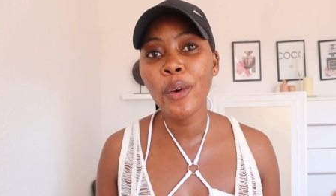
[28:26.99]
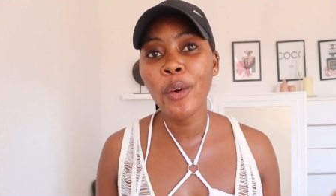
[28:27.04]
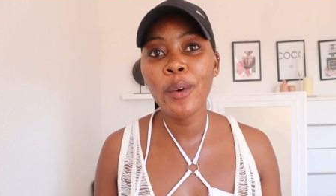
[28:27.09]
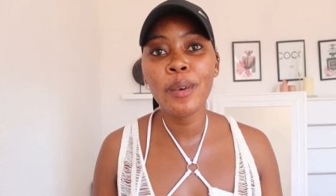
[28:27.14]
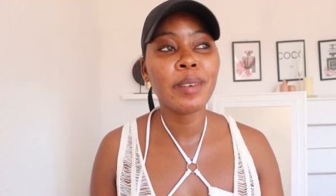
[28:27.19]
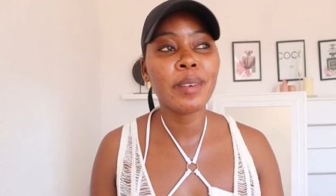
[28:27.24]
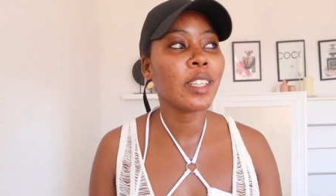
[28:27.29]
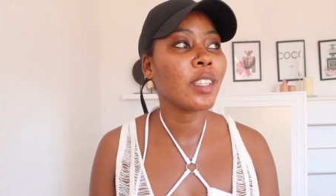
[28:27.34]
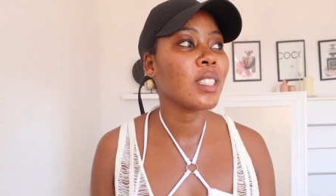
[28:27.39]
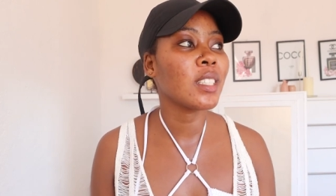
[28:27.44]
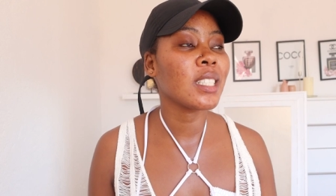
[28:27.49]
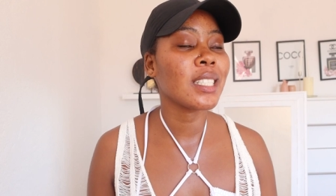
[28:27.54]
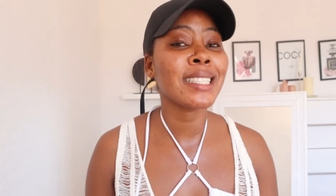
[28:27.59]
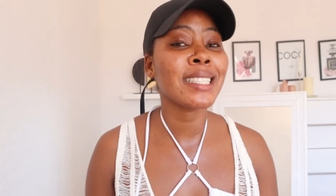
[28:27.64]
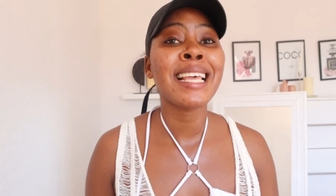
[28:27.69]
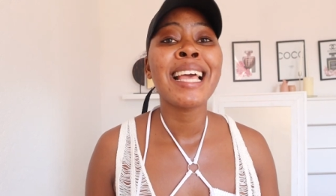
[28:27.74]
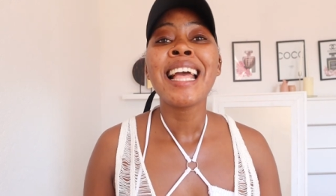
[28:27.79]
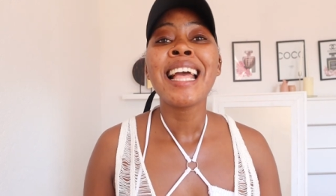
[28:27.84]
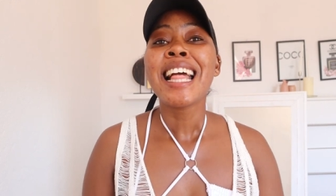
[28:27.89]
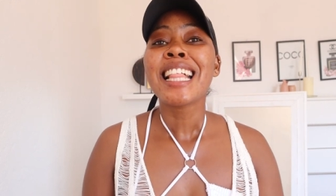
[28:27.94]
Oh my goodness,
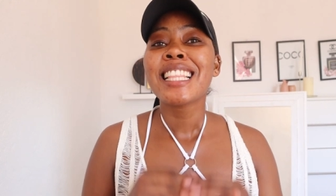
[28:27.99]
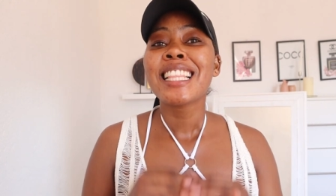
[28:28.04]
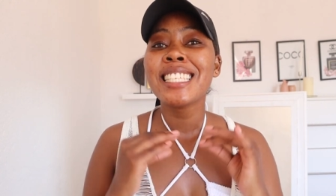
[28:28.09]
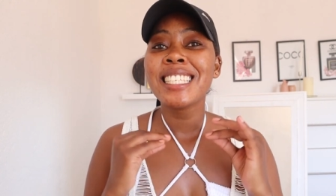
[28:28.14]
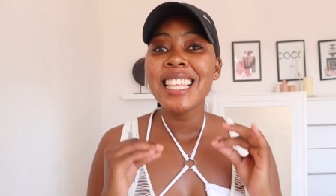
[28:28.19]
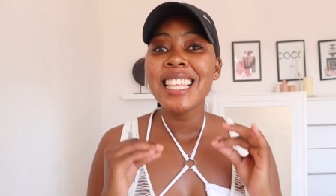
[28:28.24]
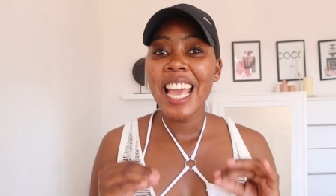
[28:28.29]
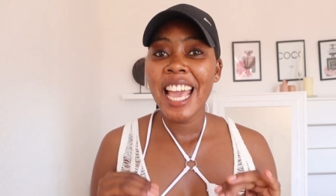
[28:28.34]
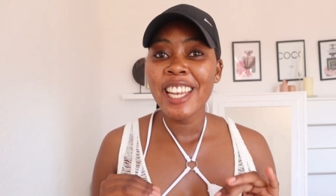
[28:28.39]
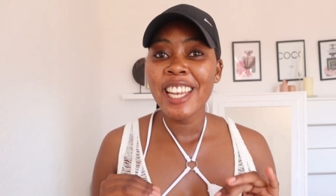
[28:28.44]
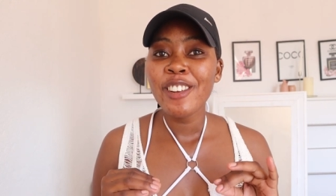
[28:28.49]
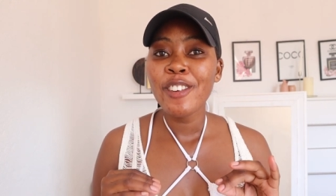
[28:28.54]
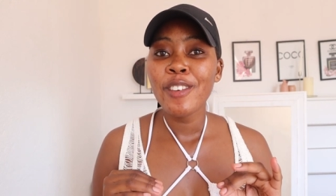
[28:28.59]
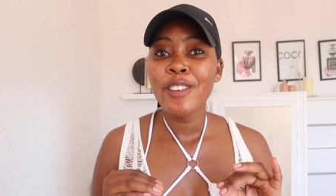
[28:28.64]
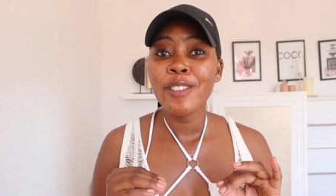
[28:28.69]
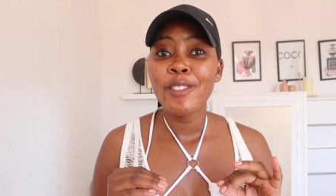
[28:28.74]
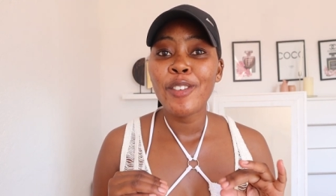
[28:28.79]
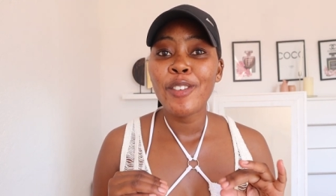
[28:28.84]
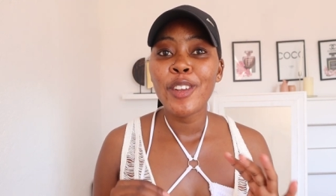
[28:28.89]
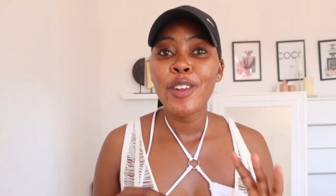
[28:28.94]
this is the end of
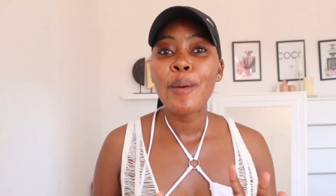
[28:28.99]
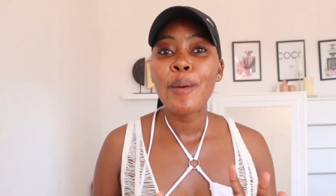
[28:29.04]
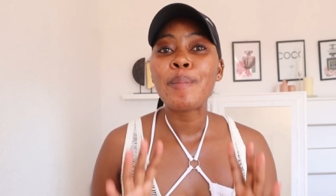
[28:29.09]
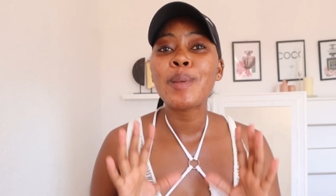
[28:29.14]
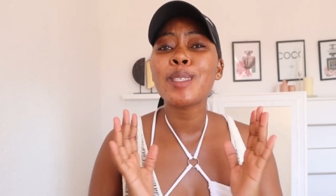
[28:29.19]
the video.